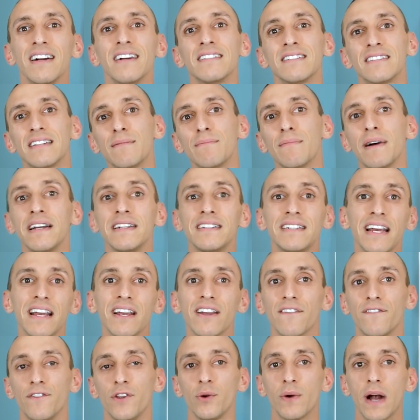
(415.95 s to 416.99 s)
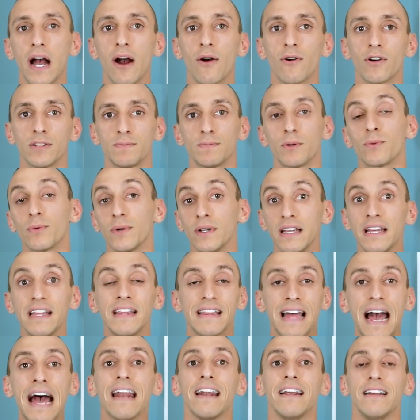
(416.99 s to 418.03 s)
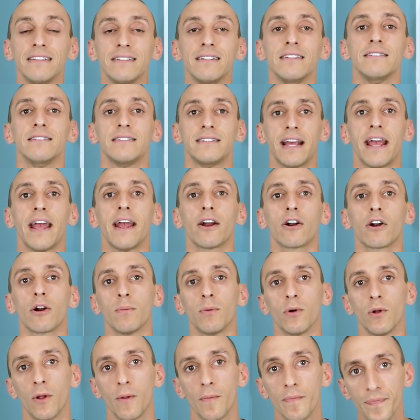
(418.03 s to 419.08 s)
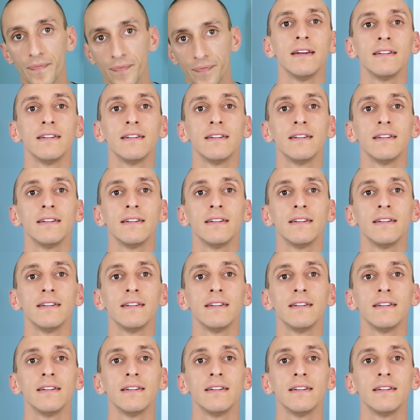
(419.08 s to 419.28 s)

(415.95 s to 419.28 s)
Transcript: Some might take a few hours, but really that isn't terrible.